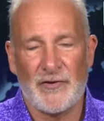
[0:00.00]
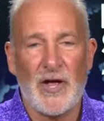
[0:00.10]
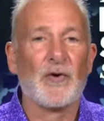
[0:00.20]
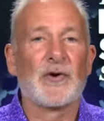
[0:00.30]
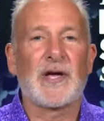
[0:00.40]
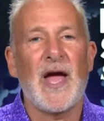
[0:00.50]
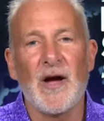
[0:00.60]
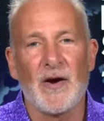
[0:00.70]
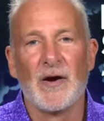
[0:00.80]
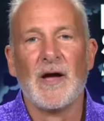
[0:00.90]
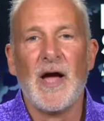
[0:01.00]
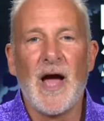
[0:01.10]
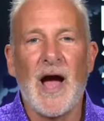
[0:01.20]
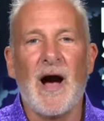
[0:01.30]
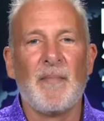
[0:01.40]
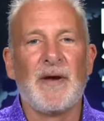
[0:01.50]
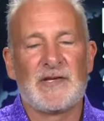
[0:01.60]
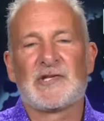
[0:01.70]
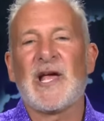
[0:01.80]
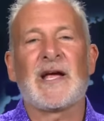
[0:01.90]
They don't care how many
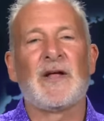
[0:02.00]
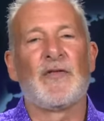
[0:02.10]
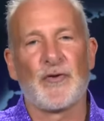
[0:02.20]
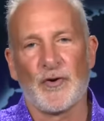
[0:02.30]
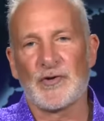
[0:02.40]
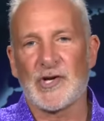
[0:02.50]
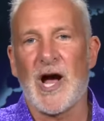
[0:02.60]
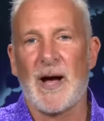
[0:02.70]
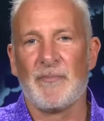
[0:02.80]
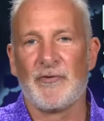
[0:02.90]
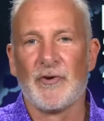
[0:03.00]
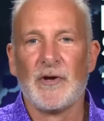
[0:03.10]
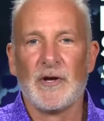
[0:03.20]
second and third jobs,